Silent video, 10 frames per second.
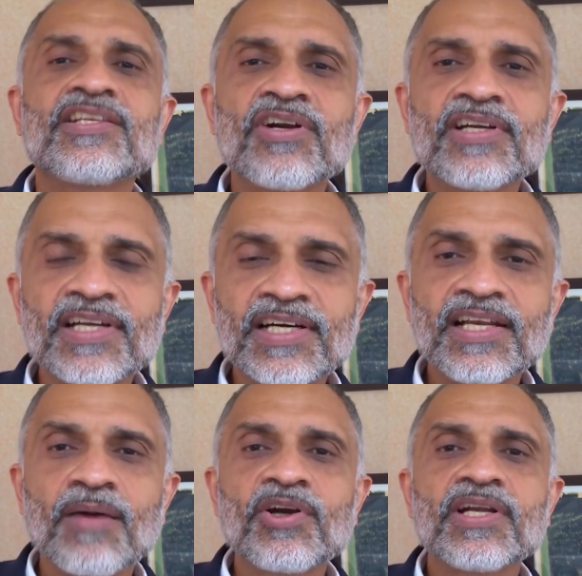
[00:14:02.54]
not
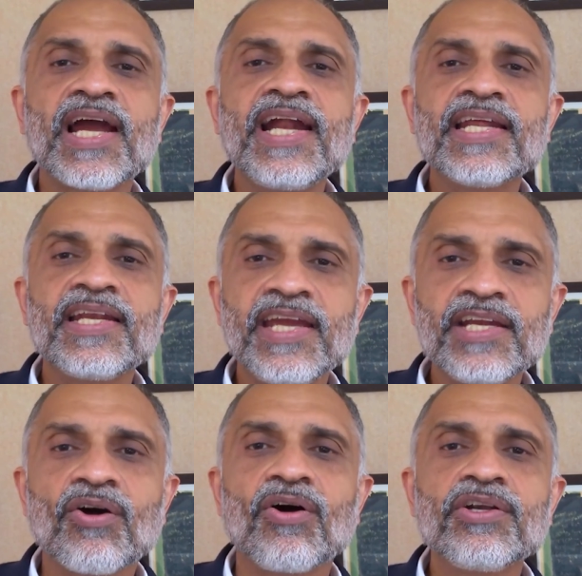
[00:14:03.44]
learn about light and
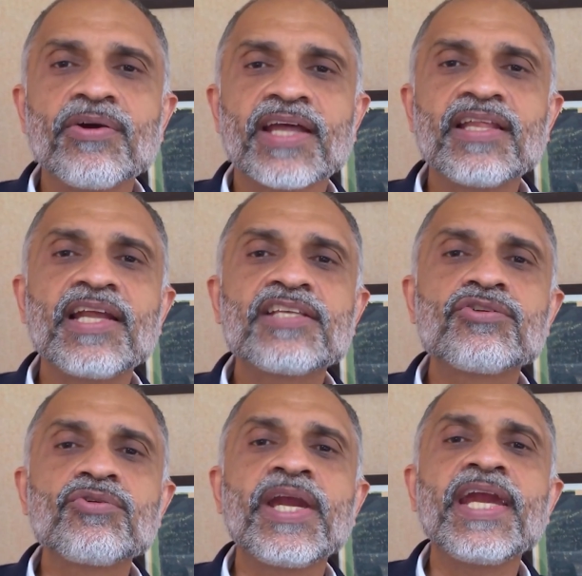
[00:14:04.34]
heat altogether. Let's
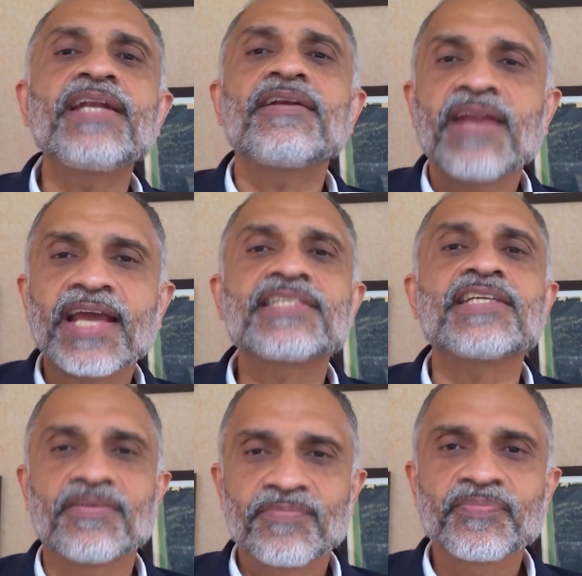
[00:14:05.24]
do heat next
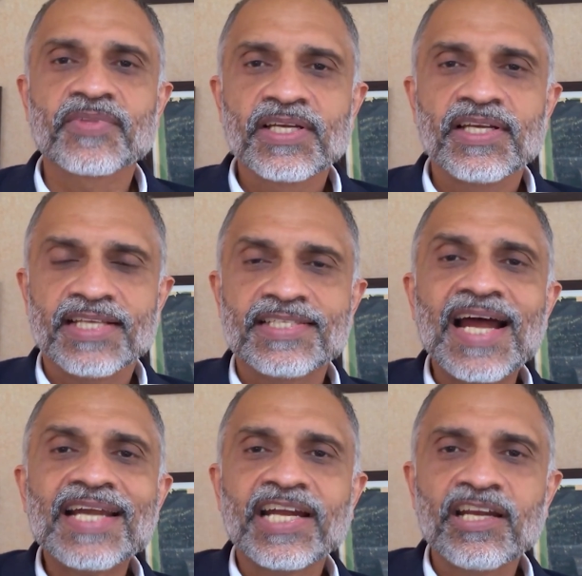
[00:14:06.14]
year. It's
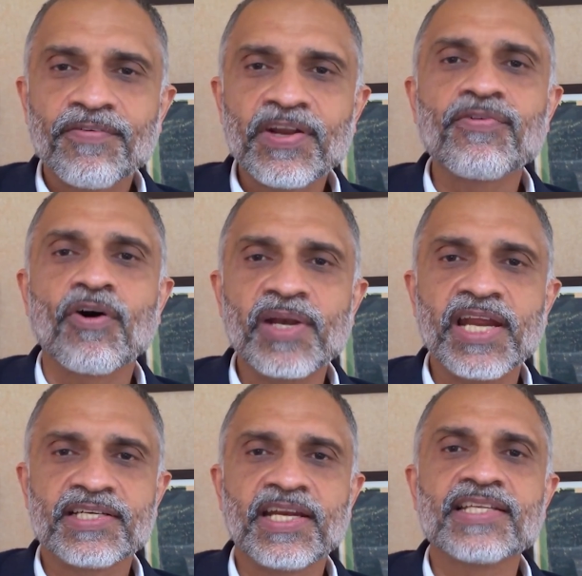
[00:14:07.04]
that kind of
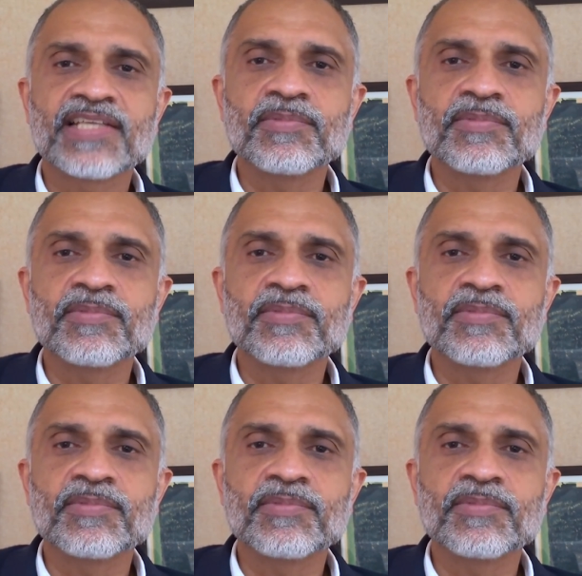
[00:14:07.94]
reformulation in some